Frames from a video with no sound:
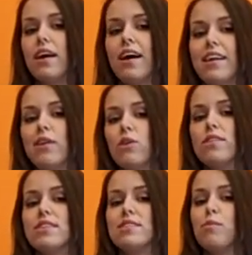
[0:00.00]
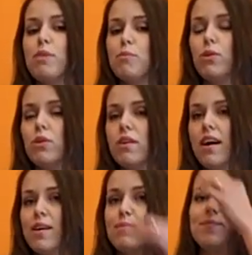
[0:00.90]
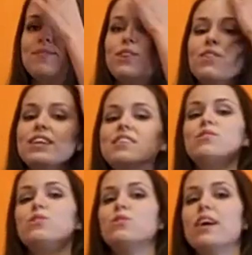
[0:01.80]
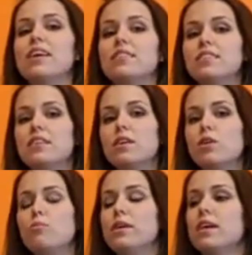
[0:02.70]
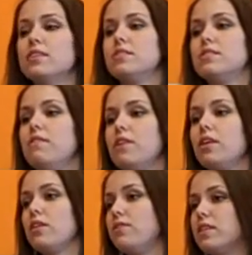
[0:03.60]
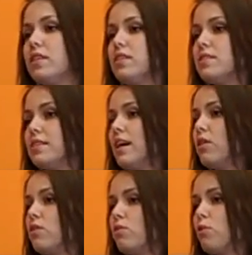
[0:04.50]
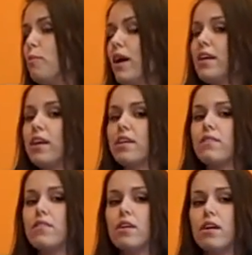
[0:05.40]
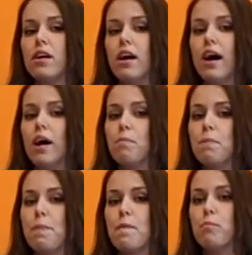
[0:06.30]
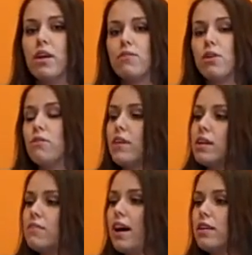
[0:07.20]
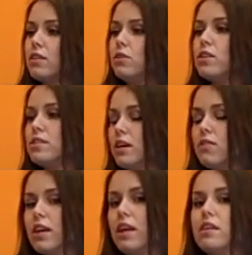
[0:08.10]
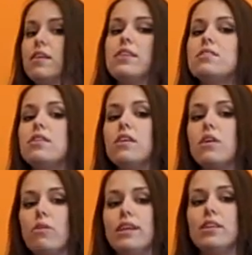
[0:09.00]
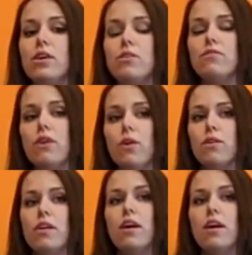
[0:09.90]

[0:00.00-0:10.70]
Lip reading: And I know that some people don't like to do that because they're going to think that they sound robotic. But if you're afraid of that, you can tell the candidate right there on the phone,